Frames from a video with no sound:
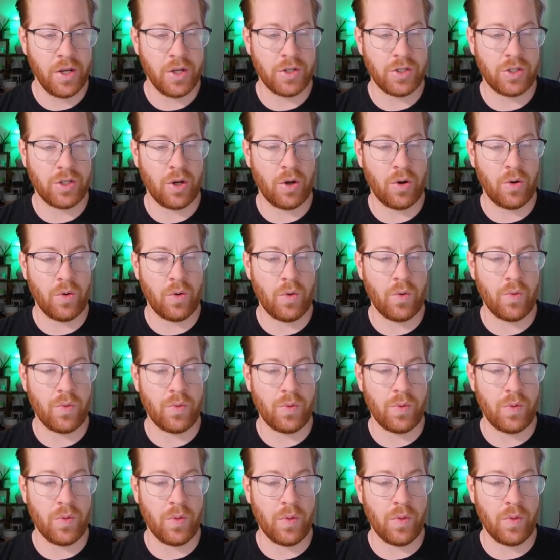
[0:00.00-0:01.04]
So
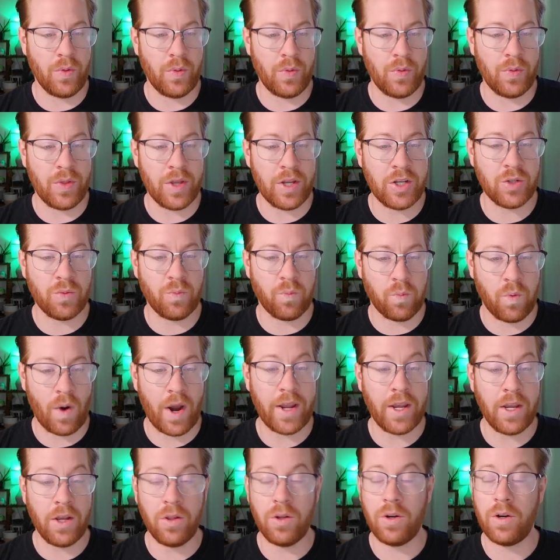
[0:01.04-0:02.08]
this
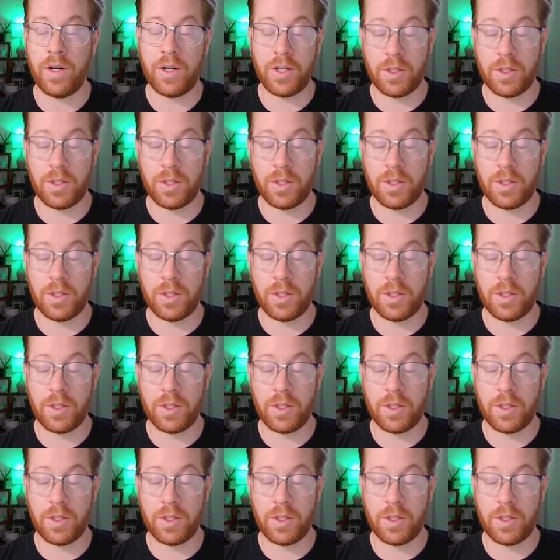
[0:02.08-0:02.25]
regular